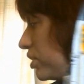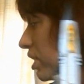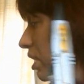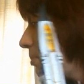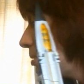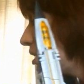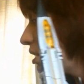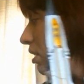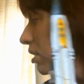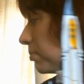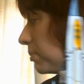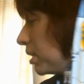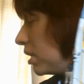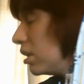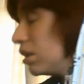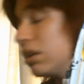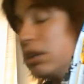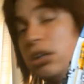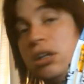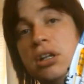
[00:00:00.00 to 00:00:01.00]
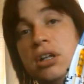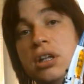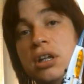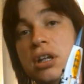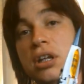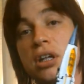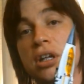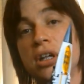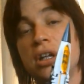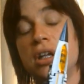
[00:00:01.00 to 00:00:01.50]
chair beside me.
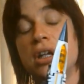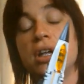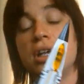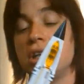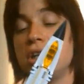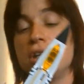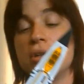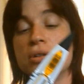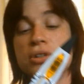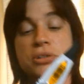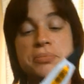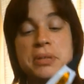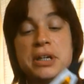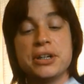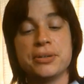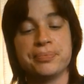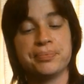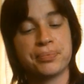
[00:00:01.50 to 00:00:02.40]
You've been.